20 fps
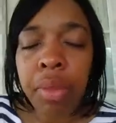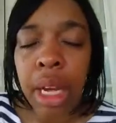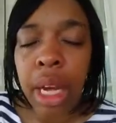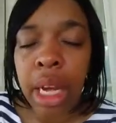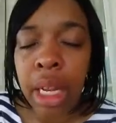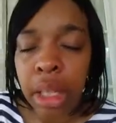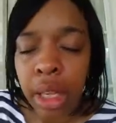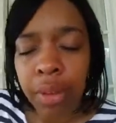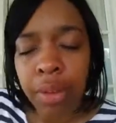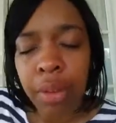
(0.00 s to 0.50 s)

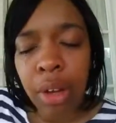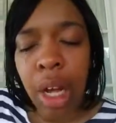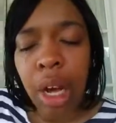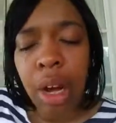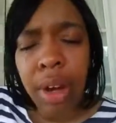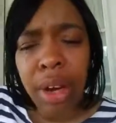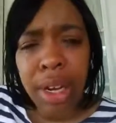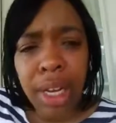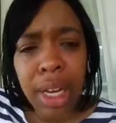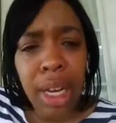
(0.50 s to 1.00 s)
I love
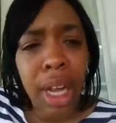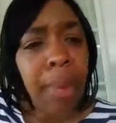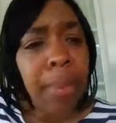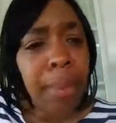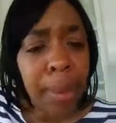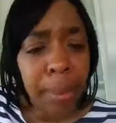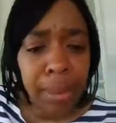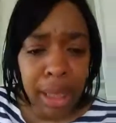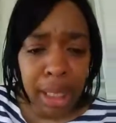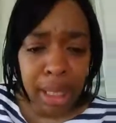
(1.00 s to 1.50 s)
y'all. Y'all
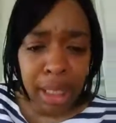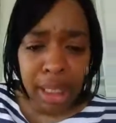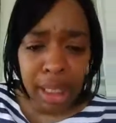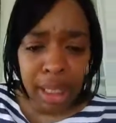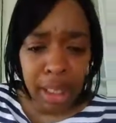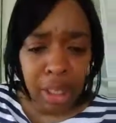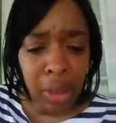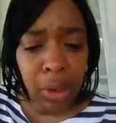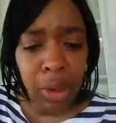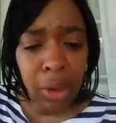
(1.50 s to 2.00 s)
be blessed
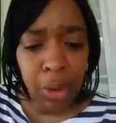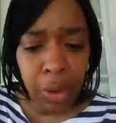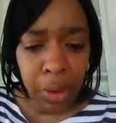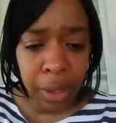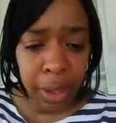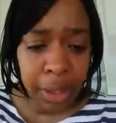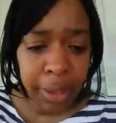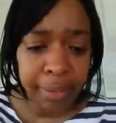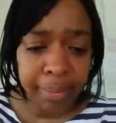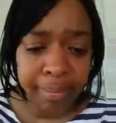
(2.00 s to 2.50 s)
in the
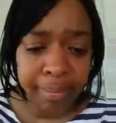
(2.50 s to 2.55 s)
Lord.